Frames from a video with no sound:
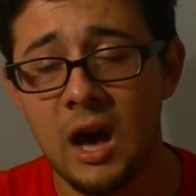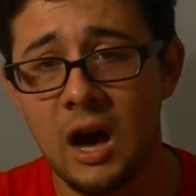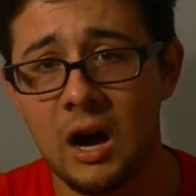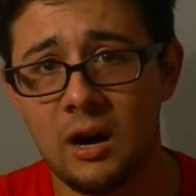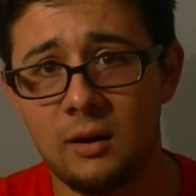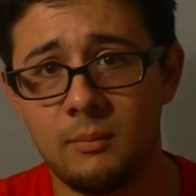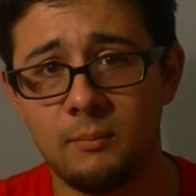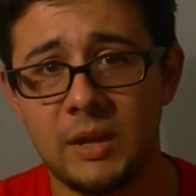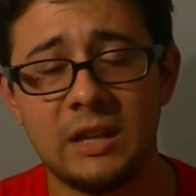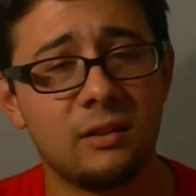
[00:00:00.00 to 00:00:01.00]

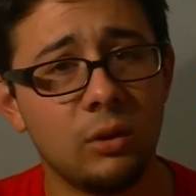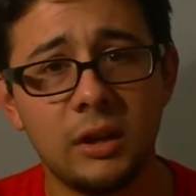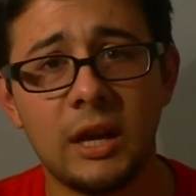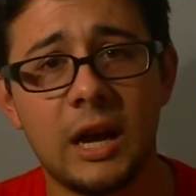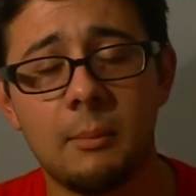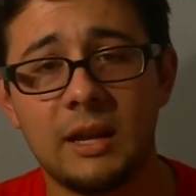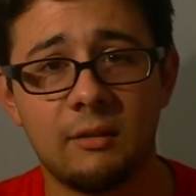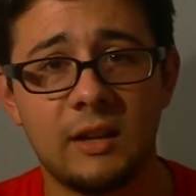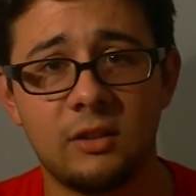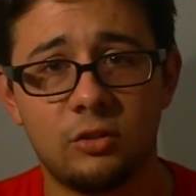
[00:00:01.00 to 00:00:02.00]
It's really a
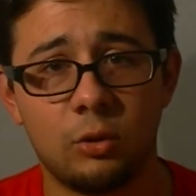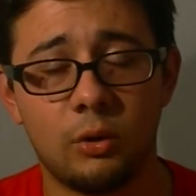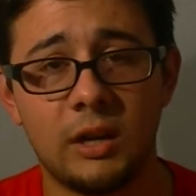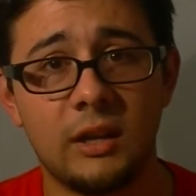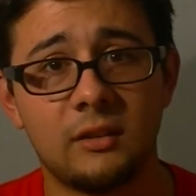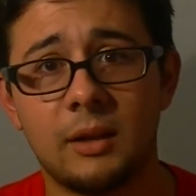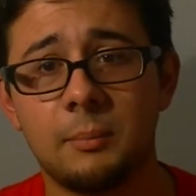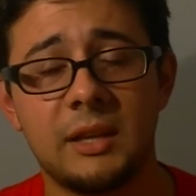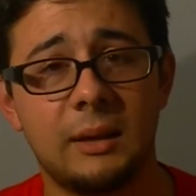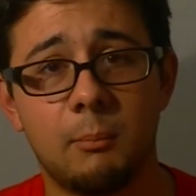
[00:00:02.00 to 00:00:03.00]
coming-of-age story,
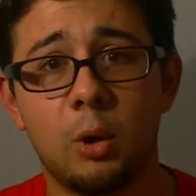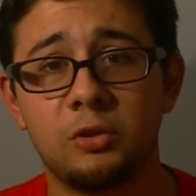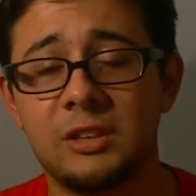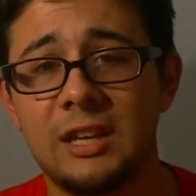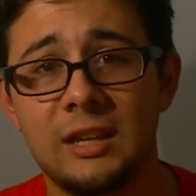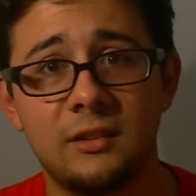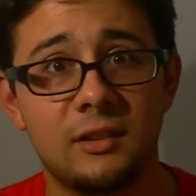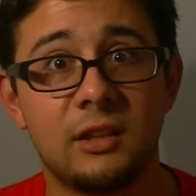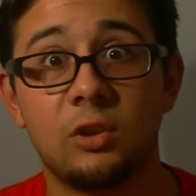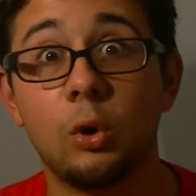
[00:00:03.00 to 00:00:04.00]
something most kids
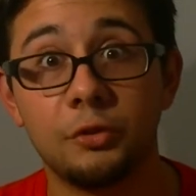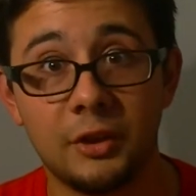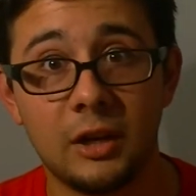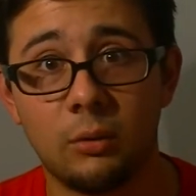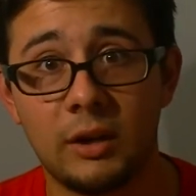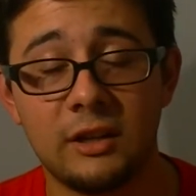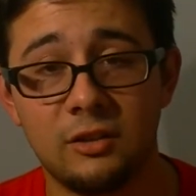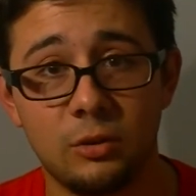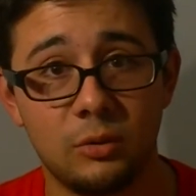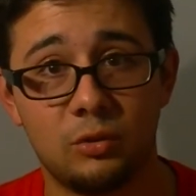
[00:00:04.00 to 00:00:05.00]
and adults can relate
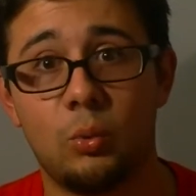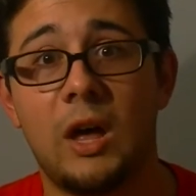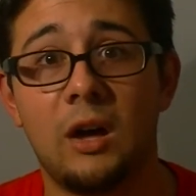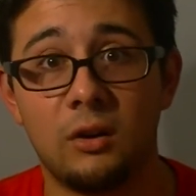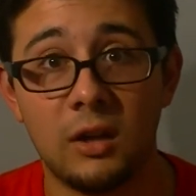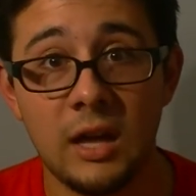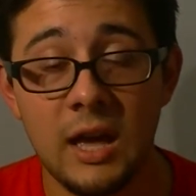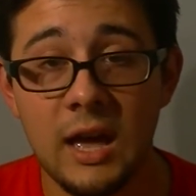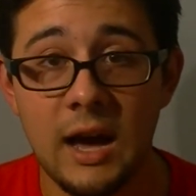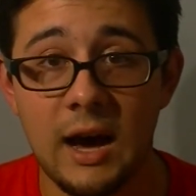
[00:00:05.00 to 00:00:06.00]
to as well.
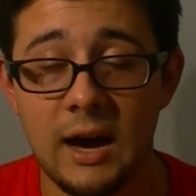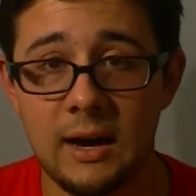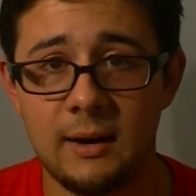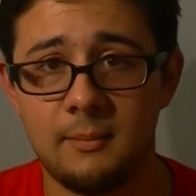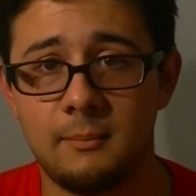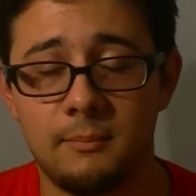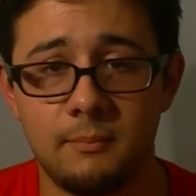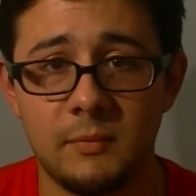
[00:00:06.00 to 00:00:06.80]
I'm